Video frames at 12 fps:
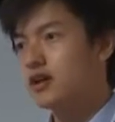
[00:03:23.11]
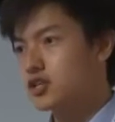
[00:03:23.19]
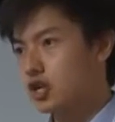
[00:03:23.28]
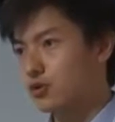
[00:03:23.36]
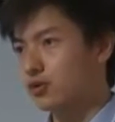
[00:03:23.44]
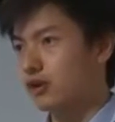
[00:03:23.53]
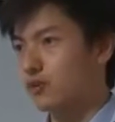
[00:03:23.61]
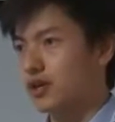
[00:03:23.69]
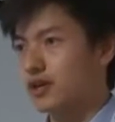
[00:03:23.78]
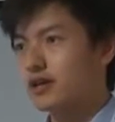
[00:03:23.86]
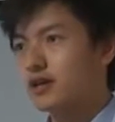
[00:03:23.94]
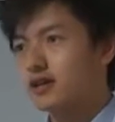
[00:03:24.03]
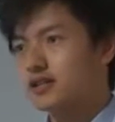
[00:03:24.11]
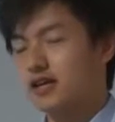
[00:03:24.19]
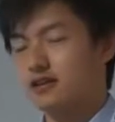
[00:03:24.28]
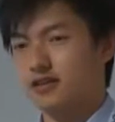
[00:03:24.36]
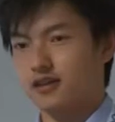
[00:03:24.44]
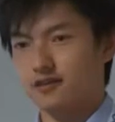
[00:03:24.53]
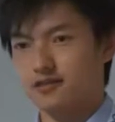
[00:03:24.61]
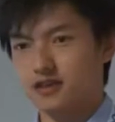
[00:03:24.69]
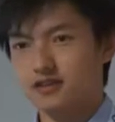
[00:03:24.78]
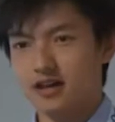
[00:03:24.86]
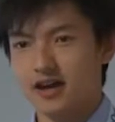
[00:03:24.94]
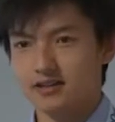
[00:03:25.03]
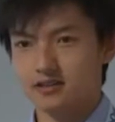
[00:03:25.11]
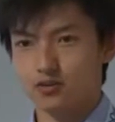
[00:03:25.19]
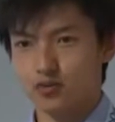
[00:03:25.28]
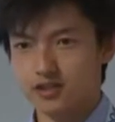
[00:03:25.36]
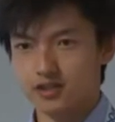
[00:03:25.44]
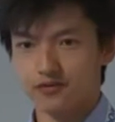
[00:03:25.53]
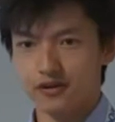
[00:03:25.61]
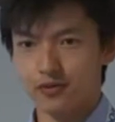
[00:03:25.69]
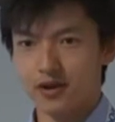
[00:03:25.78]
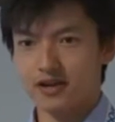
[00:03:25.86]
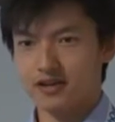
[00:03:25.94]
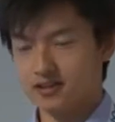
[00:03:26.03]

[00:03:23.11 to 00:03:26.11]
Generally, we tend to think of this as the risk-free rate.